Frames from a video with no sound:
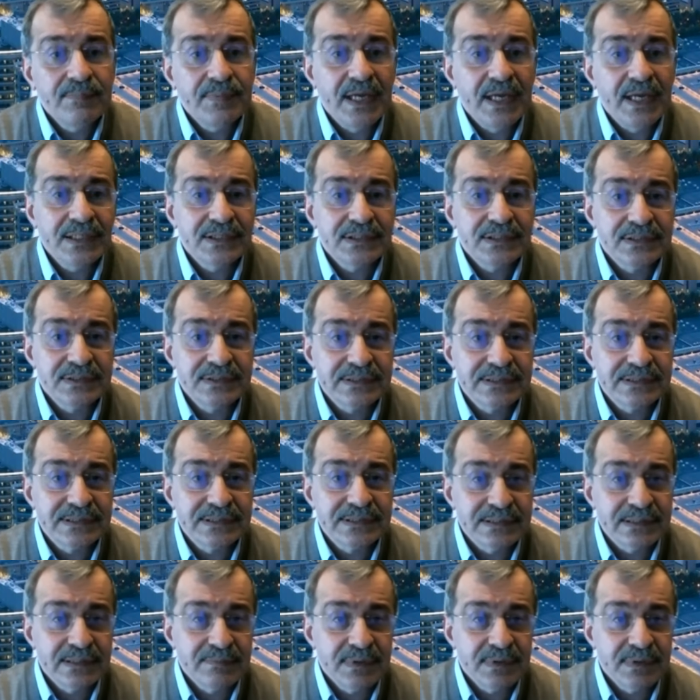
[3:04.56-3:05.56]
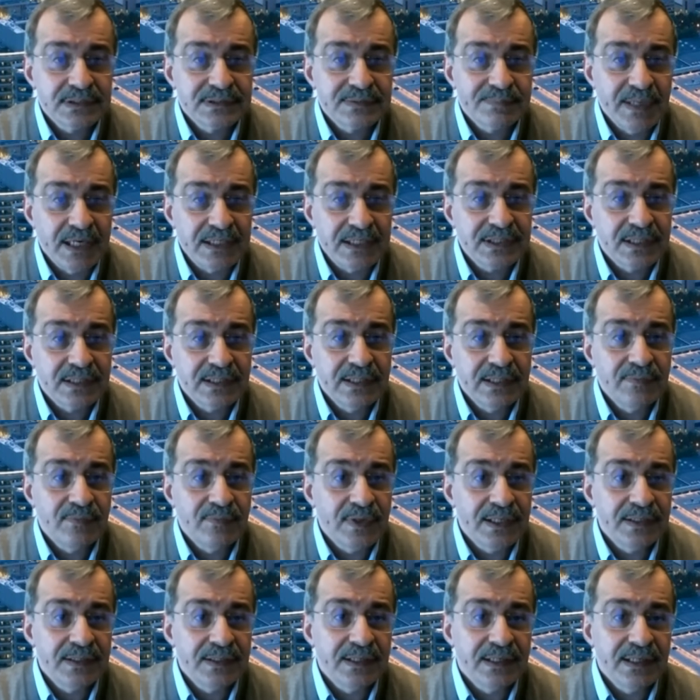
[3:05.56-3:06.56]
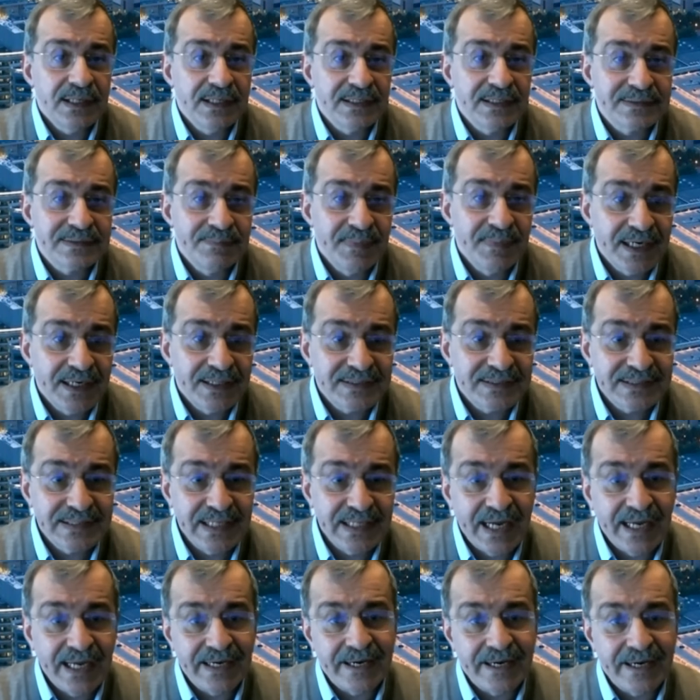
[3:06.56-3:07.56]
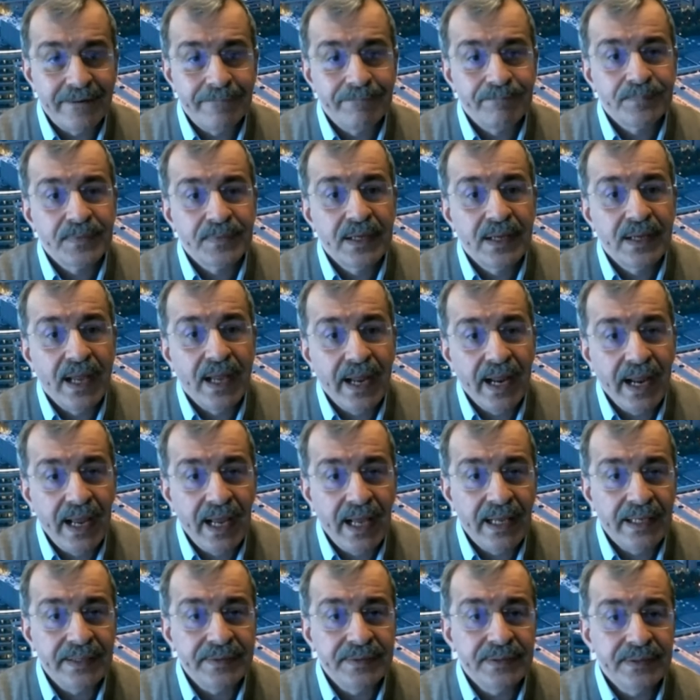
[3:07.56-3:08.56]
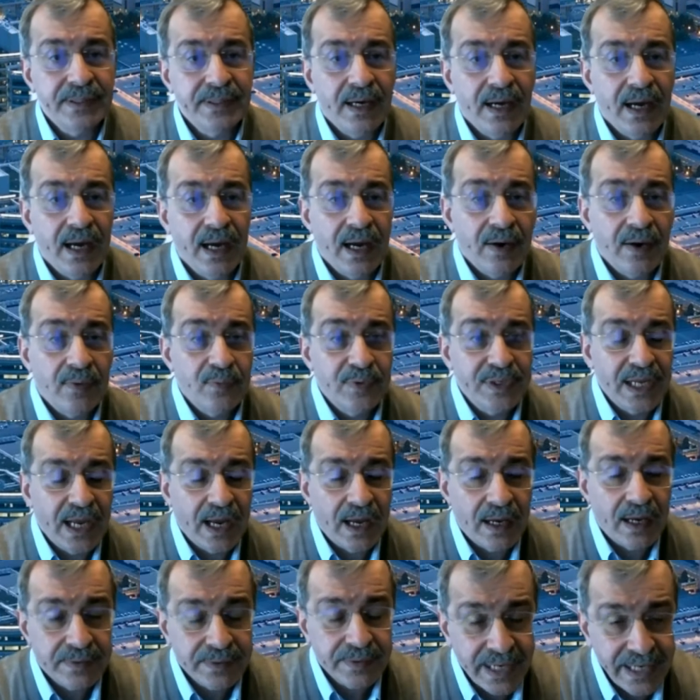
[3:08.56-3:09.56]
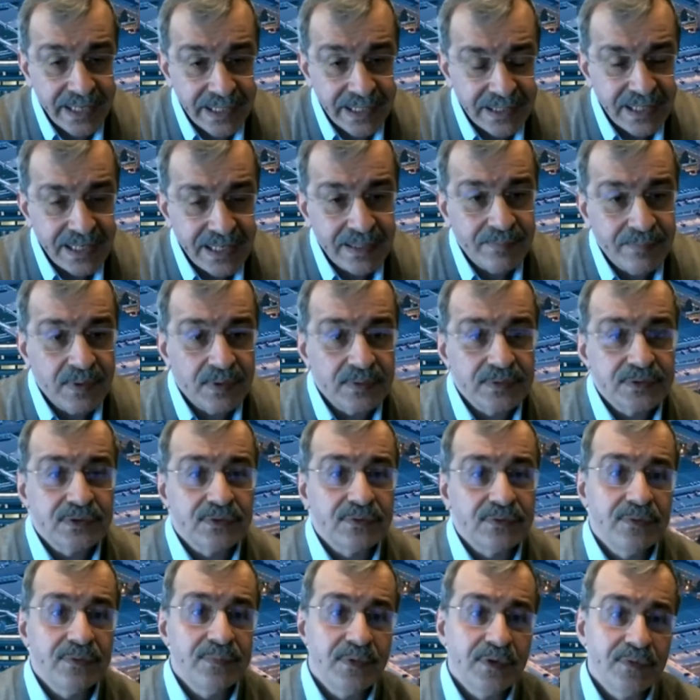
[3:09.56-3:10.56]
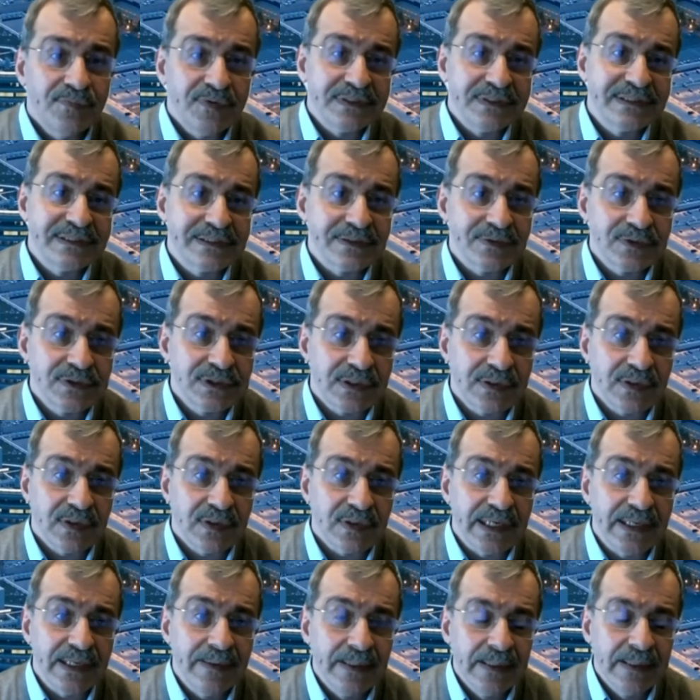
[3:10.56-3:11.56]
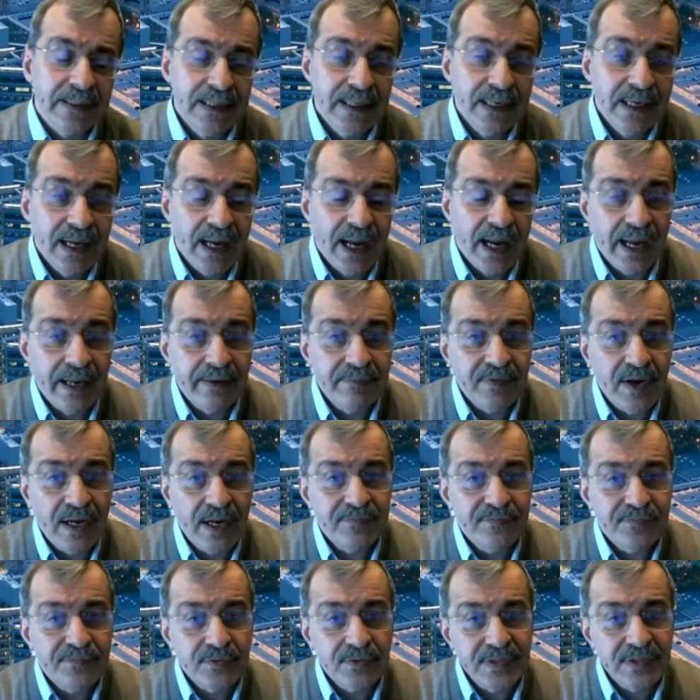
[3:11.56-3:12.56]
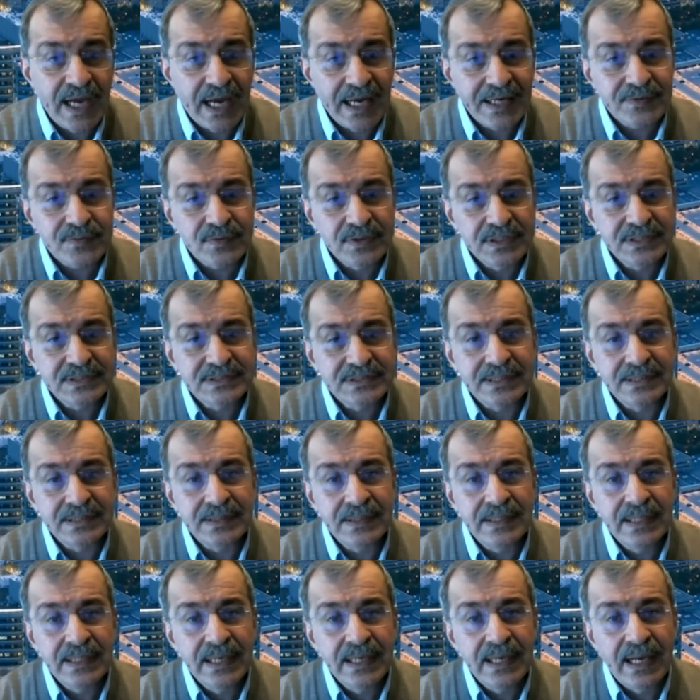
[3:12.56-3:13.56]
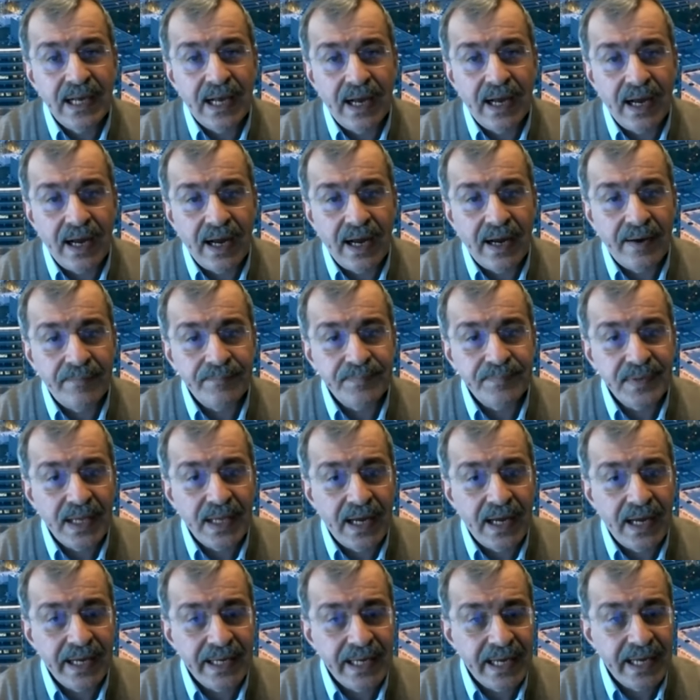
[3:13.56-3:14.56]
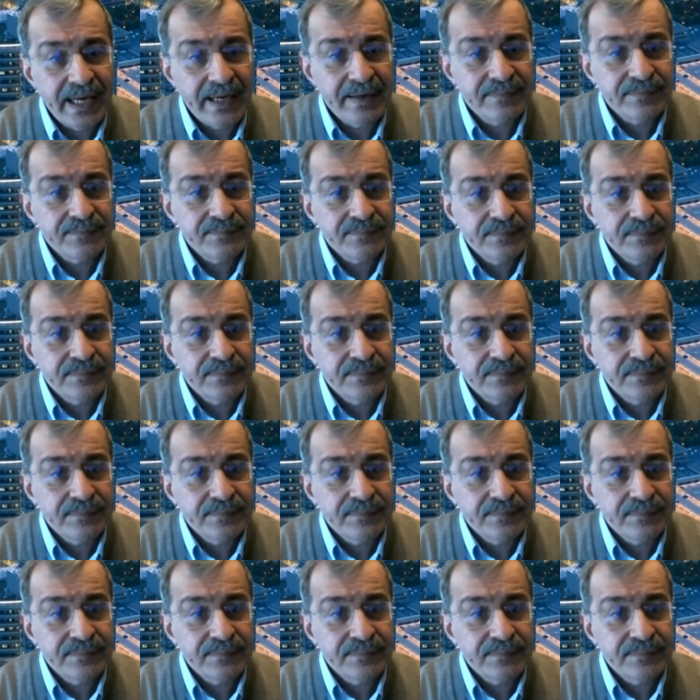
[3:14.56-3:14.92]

patients, especially when it's metastatic and uh, we are unable to remove it surgically. And, and for that reason, um, I have